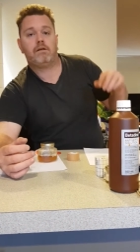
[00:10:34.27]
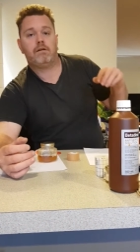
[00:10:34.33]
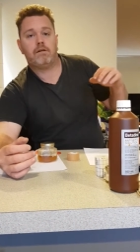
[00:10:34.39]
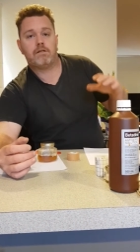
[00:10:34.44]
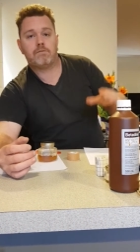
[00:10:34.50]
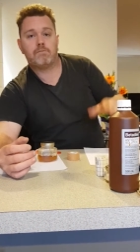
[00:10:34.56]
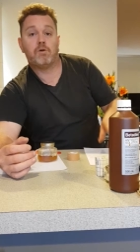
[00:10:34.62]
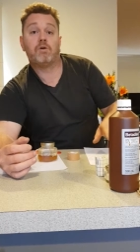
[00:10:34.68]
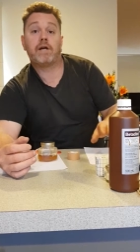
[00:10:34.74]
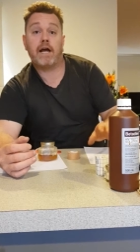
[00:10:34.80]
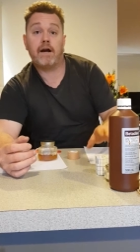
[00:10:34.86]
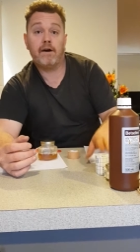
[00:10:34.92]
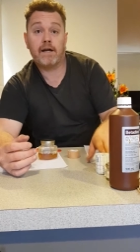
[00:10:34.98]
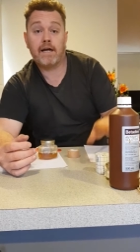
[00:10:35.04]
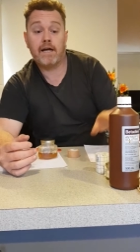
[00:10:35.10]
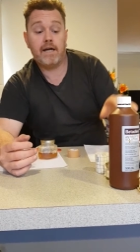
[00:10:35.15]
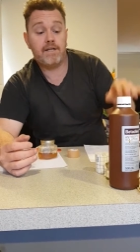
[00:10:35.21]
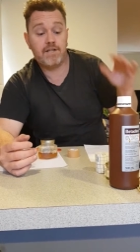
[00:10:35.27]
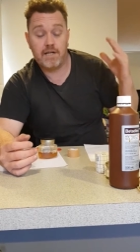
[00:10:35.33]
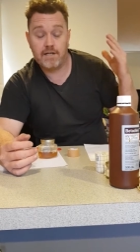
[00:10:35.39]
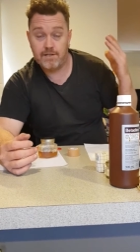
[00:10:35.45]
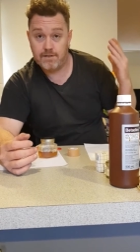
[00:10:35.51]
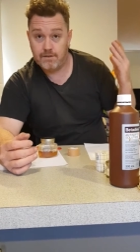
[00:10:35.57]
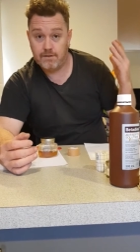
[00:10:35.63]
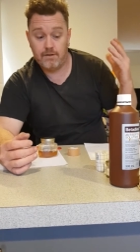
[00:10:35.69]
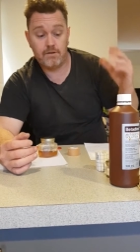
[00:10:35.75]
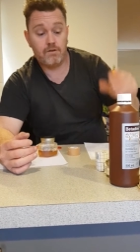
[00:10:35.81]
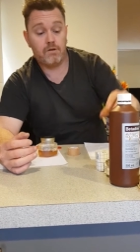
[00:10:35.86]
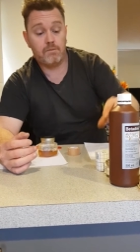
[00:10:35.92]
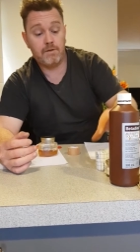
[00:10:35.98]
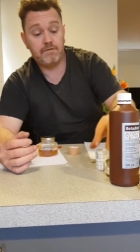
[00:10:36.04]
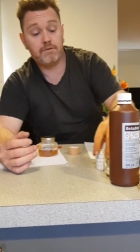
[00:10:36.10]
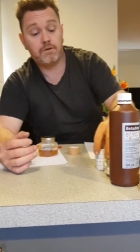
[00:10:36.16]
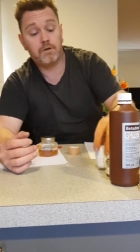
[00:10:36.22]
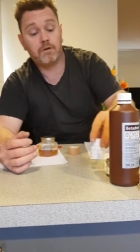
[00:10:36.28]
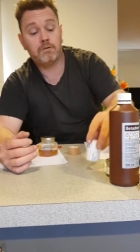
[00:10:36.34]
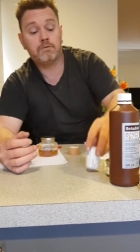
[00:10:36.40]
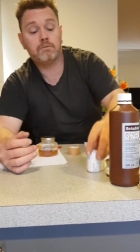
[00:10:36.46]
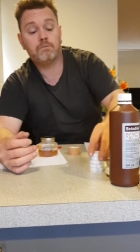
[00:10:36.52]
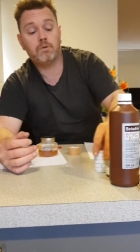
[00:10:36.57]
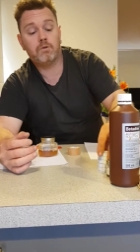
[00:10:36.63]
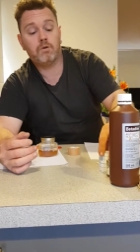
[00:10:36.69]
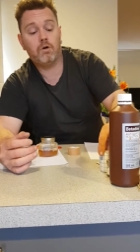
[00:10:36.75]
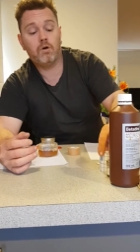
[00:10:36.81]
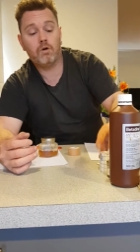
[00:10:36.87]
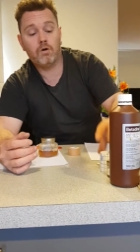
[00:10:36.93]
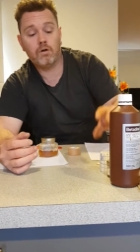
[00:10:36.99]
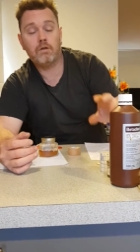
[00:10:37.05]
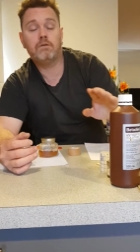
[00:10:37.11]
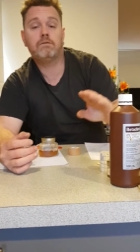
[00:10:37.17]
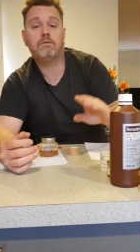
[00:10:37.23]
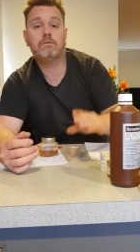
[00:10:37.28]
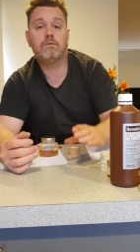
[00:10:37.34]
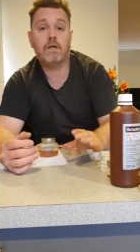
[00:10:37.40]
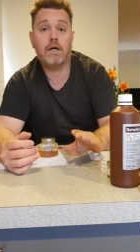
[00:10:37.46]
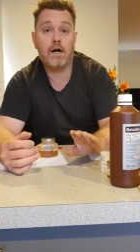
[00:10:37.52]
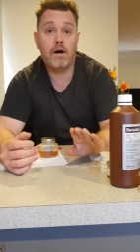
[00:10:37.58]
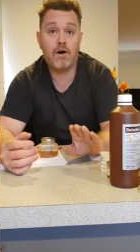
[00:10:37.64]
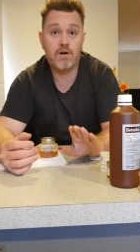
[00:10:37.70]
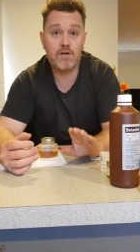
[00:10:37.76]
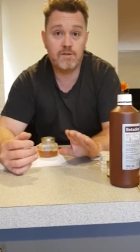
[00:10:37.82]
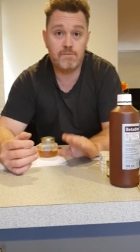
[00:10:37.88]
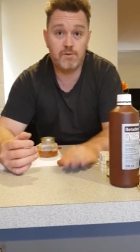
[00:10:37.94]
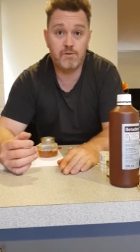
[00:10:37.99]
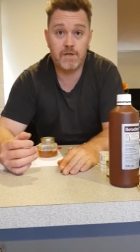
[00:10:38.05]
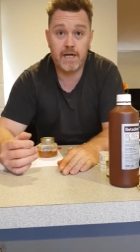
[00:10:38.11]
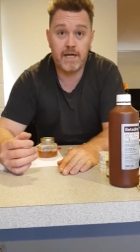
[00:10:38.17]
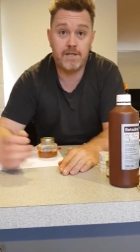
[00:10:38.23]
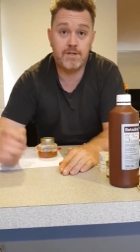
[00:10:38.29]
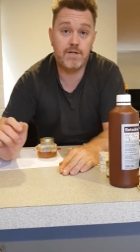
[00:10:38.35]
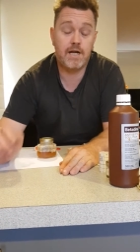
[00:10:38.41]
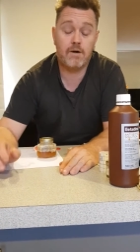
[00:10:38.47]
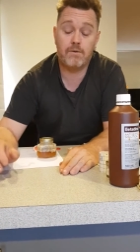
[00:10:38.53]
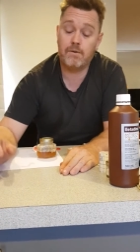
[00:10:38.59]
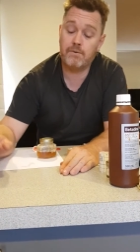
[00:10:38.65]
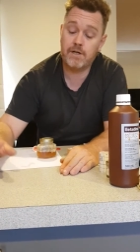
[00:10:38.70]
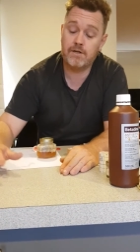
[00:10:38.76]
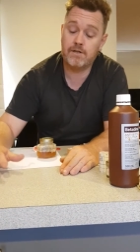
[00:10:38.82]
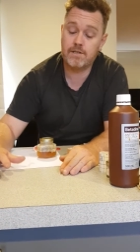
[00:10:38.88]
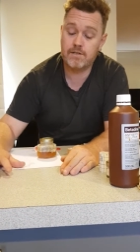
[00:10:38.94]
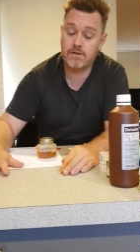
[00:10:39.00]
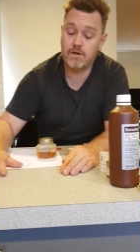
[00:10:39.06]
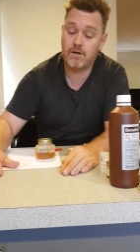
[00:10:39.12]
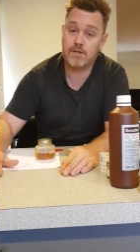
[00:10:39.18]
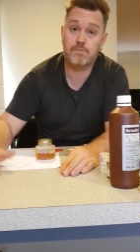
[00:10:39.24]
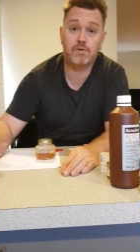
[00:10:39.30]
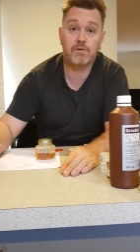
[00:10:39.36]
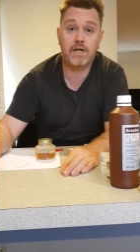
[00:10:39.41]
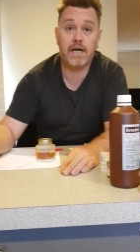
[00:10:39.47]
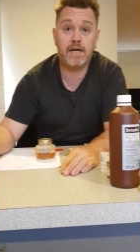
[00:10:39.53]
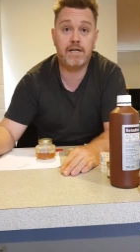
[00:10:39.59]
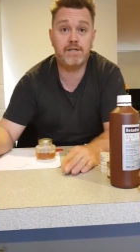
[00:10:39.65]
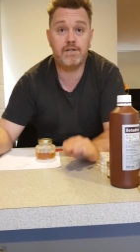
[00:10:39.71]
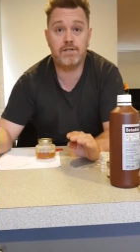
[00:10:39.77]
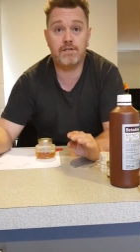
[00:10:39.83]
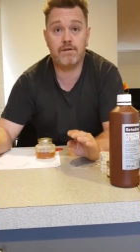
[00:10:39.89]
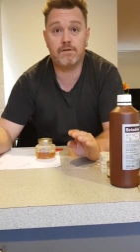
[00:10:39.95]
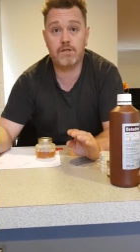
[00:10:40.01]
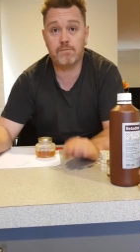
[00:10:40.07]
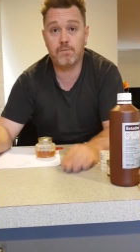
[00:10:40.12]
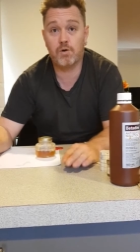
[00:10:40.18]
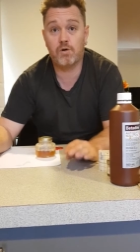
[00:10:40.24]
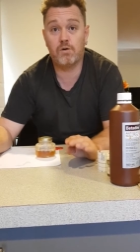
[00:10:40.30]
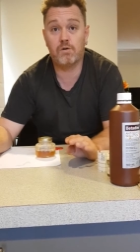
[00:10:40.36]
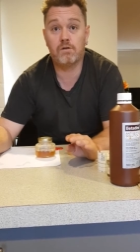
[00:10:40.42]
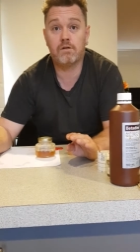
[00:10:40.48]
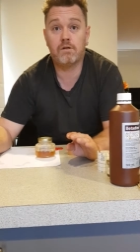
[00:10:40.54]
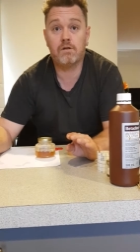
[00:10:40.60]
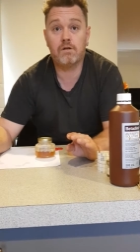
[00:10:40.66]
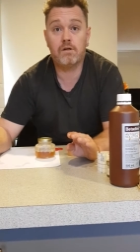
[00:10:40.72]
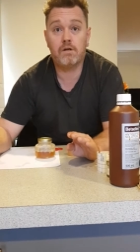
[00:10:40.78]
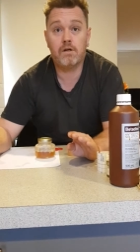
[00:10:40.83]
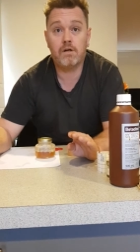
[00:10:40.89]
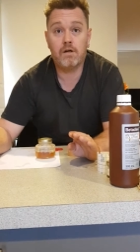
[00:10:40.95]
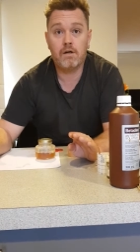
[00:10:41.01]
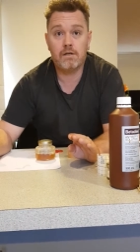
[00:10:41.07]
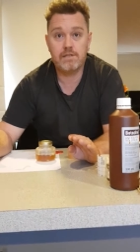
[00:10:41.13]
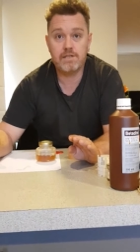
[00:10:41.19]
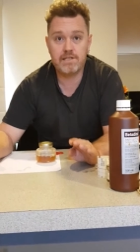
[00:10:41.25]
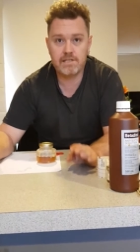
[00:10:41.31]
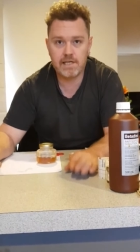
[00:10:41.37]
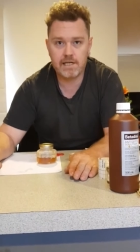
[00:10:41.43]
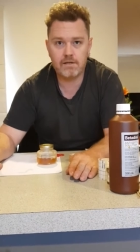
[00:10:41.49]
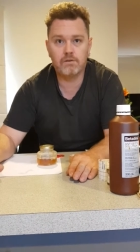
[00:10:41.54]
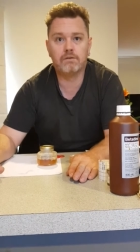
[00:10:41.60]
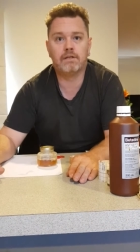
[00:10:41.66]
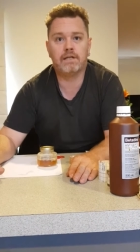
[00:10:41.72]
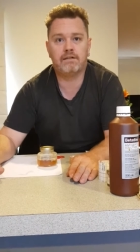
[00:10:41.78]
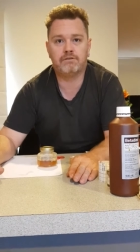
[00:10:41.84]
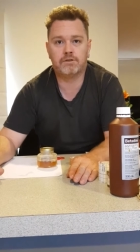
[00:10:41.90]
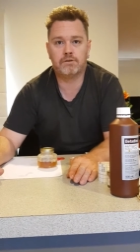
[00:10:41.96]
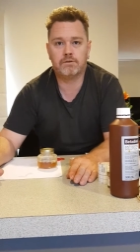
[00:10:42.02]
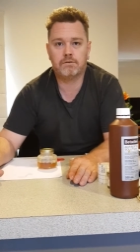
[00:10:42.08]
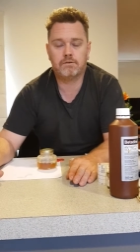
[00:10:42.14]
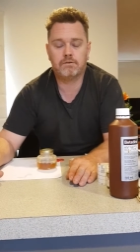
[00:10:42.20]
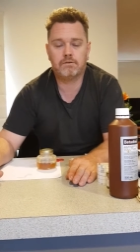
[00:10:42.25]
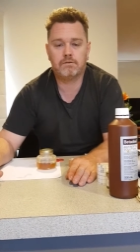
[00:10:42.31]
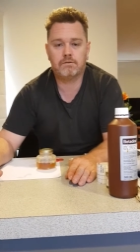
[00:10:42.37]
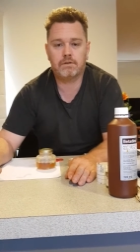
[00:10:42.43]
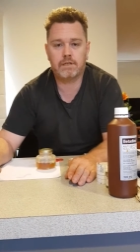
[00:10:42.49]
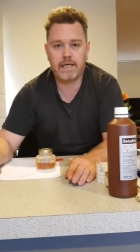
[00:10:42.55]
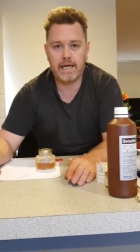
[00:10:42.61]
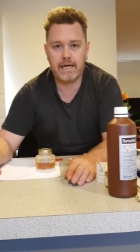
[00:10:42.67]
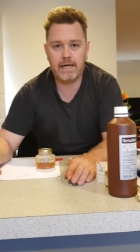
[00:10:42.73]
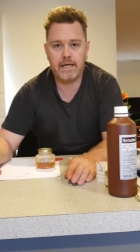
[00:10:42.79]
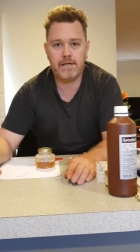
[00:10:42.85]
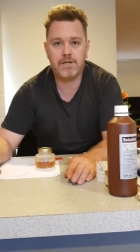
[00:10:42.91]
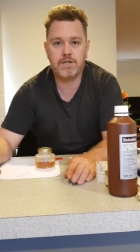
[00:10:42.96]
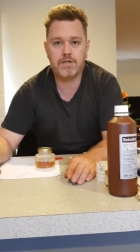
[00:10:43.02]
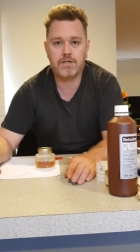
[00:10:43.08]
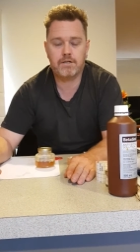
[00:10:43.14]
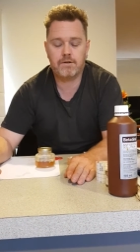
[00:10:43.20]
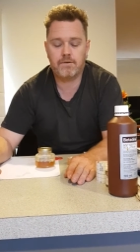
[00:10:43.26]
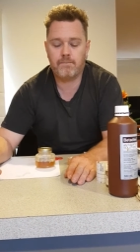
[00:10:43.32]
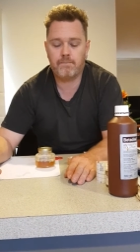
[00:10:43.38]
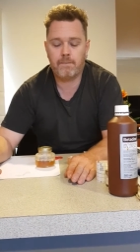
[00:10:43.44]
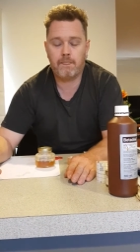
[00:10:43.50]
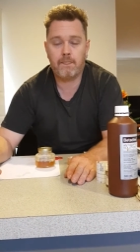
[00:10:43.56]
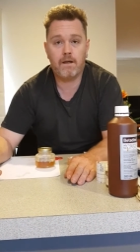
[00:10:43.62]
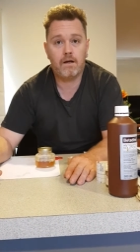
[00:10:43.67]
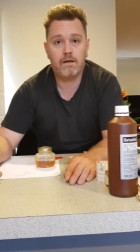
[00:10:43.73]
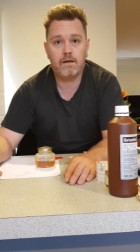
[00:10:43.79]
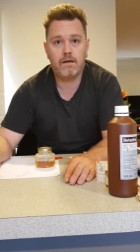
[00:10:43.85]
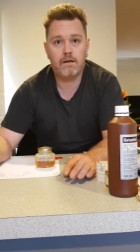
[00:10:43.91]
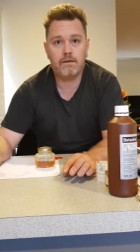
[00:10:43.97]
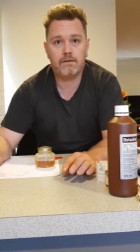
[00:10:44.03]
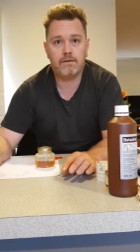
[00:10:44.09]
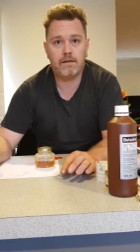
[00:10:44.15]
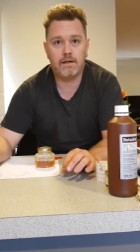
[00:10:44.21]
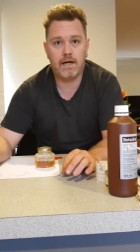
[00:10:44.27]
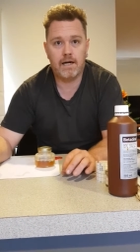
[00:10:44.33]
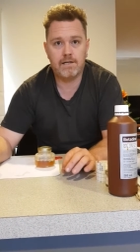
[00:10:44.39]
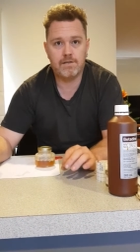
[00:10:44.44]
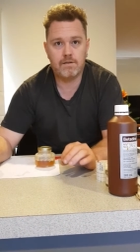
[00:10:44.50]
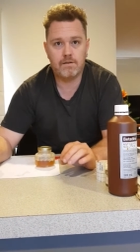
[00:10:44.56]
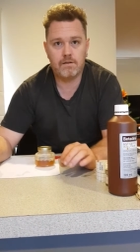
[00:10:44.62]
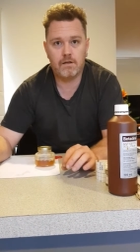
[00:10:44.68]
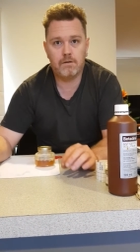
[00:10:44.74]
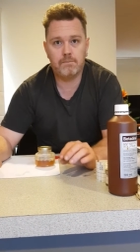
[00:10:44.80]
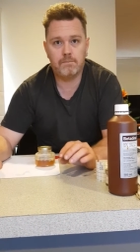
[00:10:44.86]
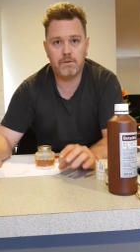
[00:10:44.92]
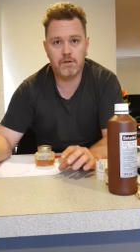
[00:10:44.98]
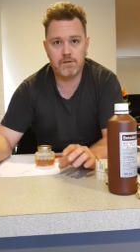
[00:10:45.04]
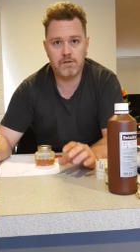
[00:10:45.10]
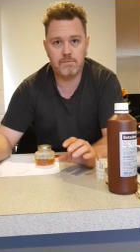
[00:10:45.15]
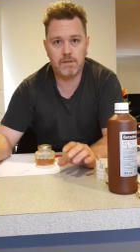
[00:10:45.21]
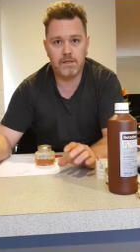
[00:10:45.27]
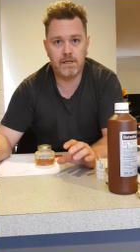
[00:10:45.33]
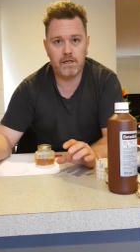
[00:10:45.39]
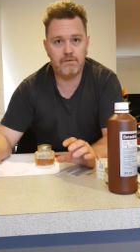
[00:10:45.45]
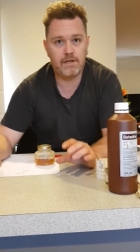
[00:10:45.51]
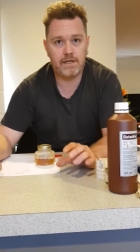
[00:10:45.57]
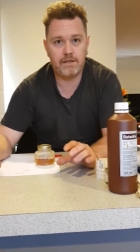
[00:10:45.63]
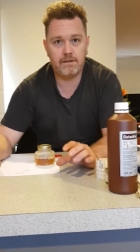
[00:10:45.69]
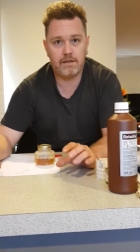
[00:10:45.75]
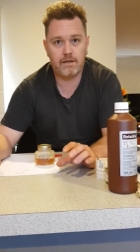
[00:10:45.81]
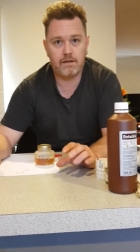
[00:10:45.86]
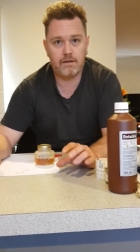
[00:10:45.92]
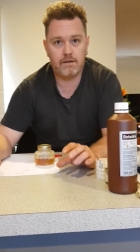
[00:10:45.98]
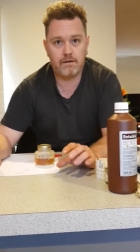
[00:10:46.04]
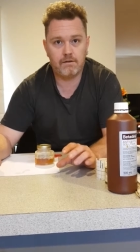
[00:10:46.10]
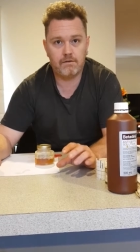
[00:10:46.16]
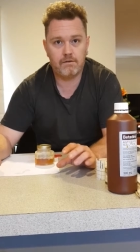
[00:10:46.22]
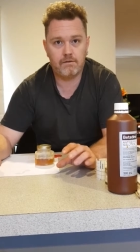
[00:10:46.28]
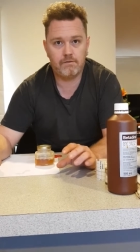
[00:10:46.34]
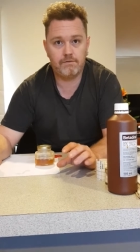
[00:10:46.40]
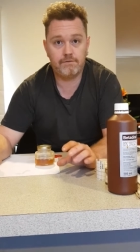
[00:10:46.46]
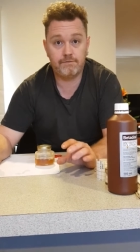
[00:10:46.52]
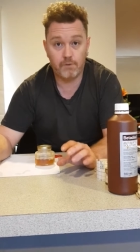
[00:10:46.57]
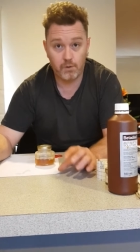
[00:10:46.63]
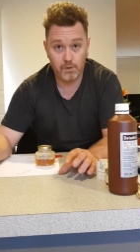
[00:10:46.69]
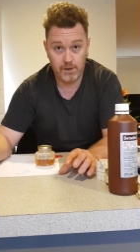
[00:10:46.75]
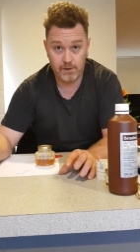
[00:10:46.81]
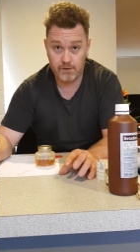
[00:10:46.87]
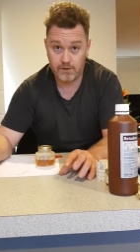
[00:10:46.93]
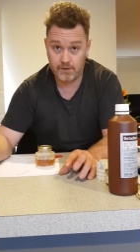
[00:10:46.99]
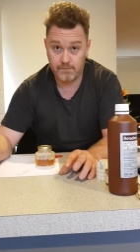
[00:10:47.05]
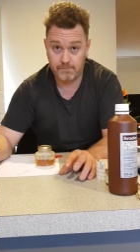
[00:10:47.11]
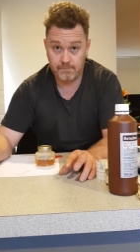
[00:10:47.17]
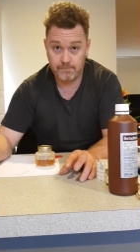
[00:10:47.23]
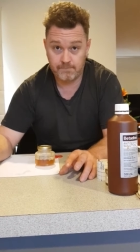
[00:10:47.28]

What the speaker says: Your small carry cage, as you saw before, or a hospital cage. Now what we use as a hospital cage is a small single level cage that has no possibility of anything falling on them.